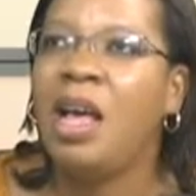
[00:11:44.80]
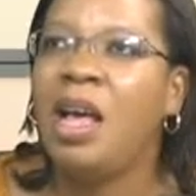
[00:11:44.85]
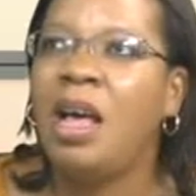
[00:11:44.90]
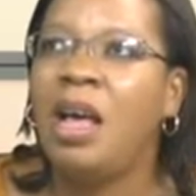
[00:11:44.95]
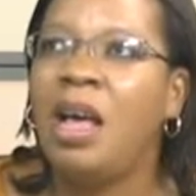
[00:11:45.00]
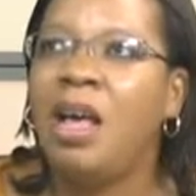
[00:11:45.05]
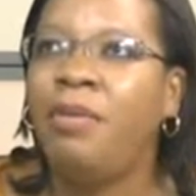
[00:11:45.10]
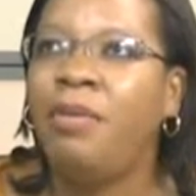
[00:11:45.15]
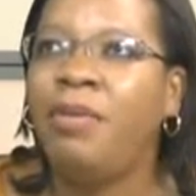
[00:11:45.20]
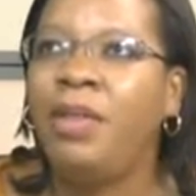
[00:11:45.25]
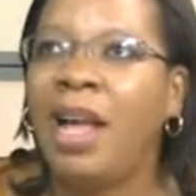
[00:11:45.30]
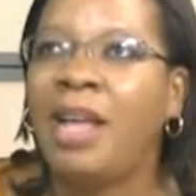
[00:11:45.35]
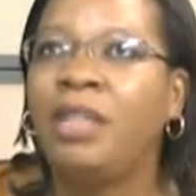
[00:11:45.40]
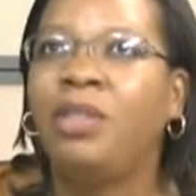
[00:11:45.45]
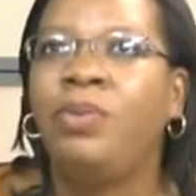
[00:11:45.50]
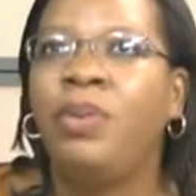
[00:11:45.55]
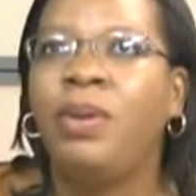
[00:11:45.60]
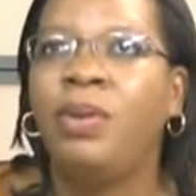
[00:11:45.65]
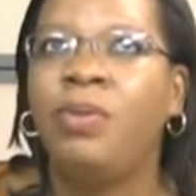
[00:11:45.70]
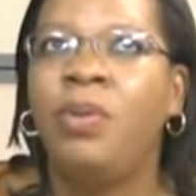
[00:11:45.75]
Uh,
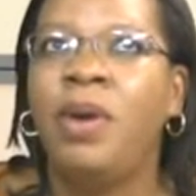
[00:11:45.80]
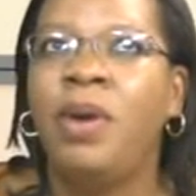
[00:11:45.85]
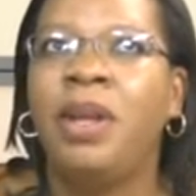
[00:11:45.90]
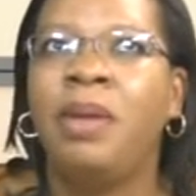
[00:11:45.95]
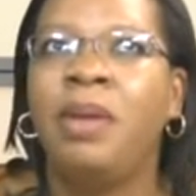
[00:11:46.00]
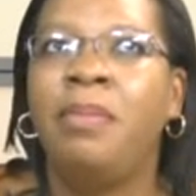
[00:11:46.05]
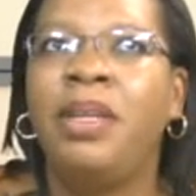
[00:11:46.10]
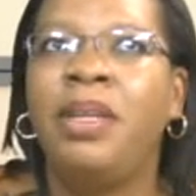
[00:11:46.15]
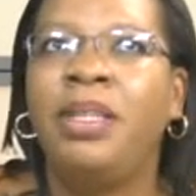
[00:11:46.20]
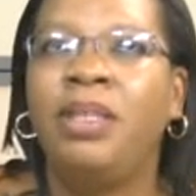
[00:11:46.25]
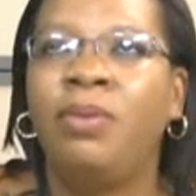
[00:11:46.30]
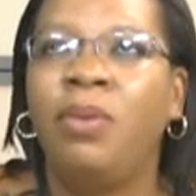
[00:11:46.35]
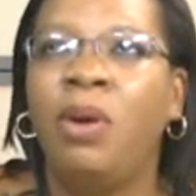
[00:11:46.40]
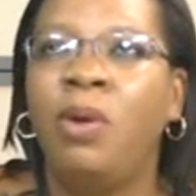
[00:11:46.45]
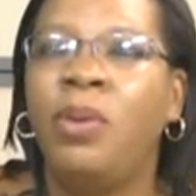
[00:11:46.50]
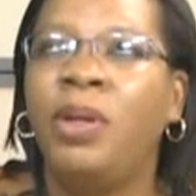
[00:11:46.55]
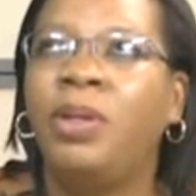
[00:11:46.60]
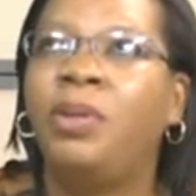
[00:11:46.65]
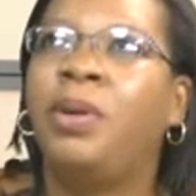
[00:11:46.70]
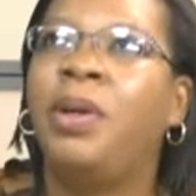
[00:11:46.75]
last week we were in a meeting where
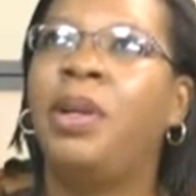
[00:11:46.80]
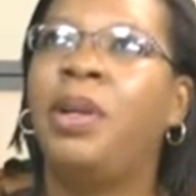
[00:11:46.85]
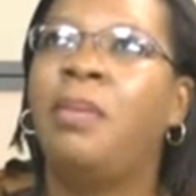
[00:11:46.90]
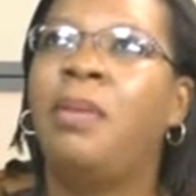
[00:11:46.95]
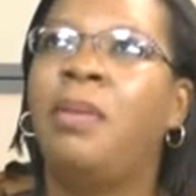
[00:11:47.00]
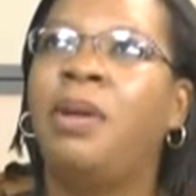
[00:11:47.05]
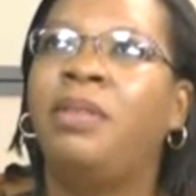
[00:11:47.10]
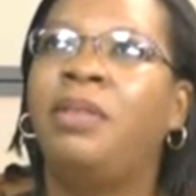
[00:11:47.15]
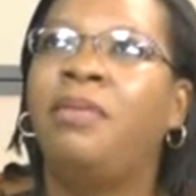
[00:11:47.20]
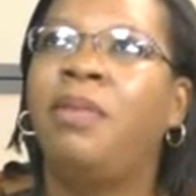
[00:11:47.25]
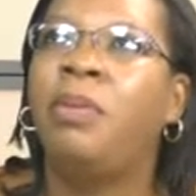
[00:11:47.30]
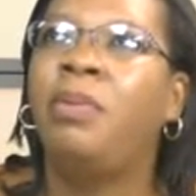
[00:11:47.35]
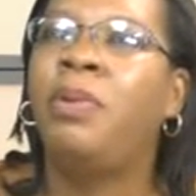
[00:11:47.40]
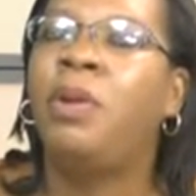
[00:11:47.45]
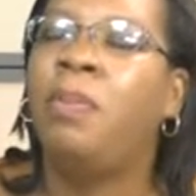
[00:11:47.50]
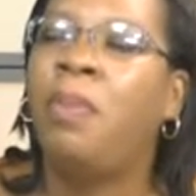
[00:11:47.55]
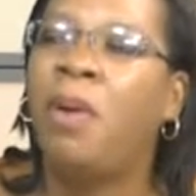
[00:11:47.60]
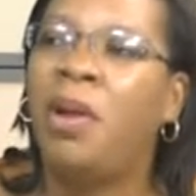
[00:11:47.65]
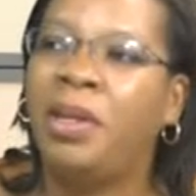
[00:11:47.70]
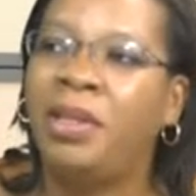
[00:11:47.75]
we were talking about developing
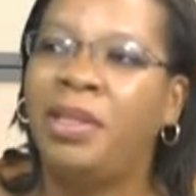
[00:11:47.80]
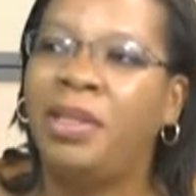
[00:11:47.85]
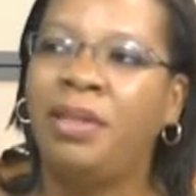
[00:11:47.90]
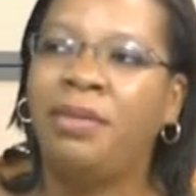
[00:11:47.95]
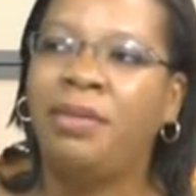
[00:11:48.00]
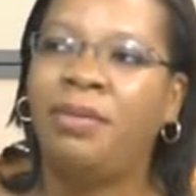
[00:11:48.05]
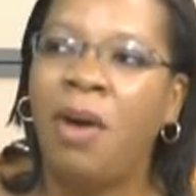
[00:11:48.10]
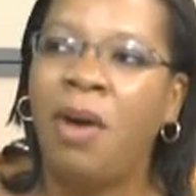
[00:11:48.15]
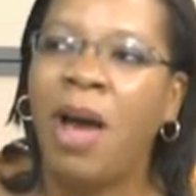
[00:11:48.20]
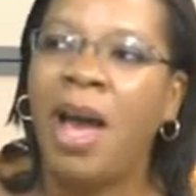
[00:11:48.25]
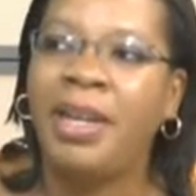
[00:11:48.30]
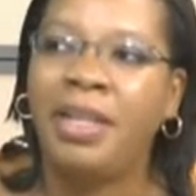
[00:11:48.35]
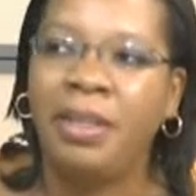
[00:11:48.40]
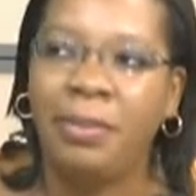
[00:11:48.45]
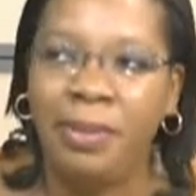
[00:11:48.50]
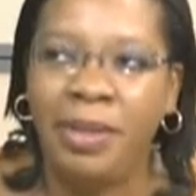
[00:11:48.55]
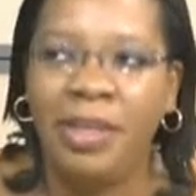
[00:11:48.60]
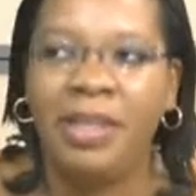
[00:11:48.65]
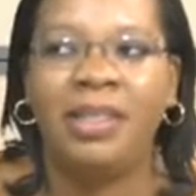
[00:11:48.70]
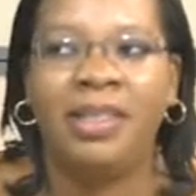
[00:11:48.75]
a policy for
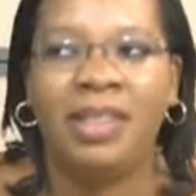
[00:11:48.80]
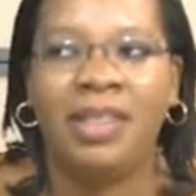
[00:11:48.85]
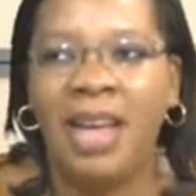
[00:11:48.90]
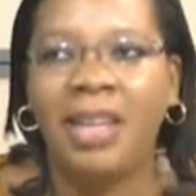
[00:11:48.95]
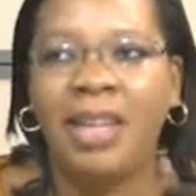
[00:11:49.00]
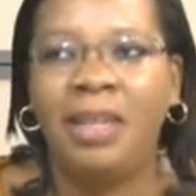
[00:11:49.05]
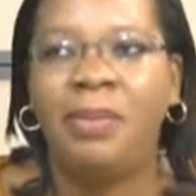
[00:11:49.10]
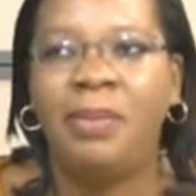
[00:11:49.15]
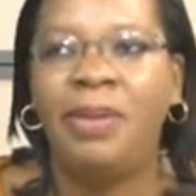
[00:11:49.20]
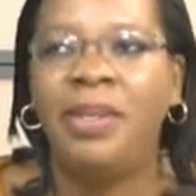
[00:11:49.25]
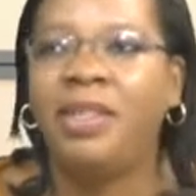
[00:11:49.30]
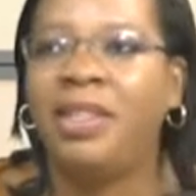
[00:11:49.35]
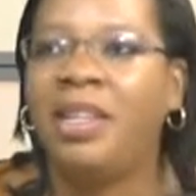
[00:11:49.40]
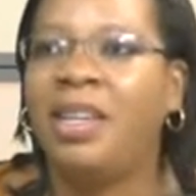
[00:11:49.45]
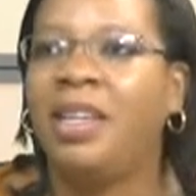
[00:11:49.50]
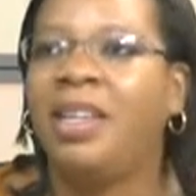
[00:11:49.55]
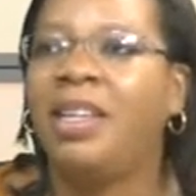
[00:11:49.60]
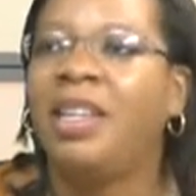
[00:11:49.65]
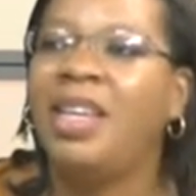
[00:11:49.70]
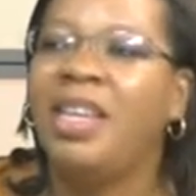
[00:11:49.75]
IDPs. IDPs
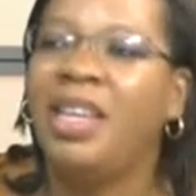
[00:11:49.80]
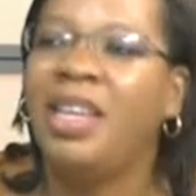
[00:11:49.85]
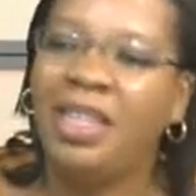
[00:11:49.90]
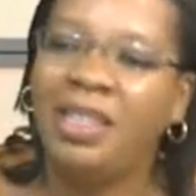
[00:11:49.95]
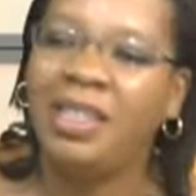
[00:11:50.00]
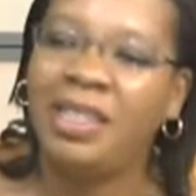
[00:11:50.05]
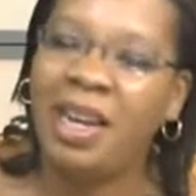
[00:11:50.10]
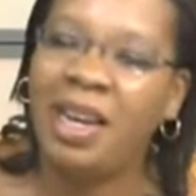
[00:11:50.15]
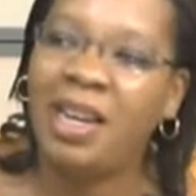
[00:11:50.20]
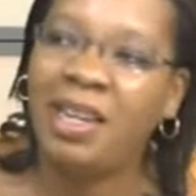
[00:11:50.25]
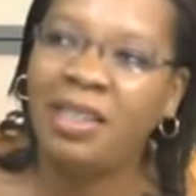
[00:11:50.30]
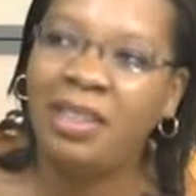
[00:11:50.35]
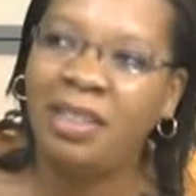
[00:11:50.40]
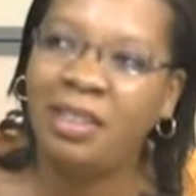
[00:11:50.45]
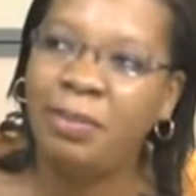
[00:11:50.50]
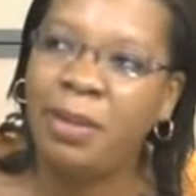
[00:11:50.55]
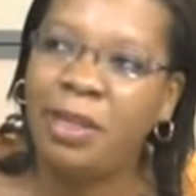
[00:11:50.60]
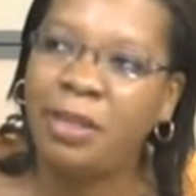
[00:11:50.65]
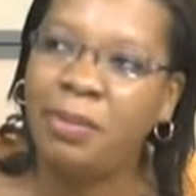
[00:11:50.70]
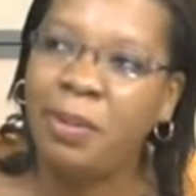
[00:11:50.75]
are internally
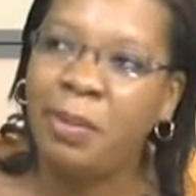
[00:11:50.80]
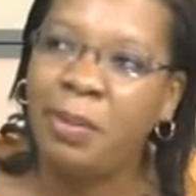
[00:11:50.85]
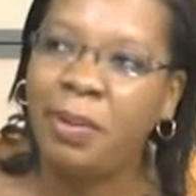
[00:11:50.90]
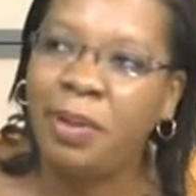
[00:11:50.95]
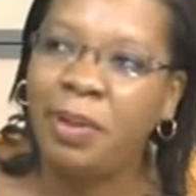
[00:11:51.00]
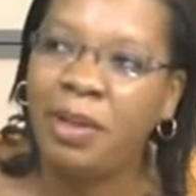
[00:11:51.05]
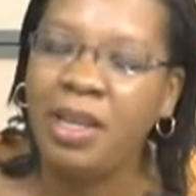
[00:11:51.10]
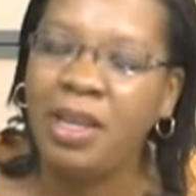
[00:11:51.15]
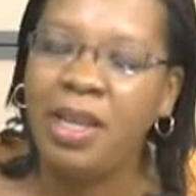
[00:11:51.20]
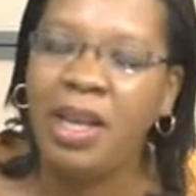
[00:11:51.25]
displaced people.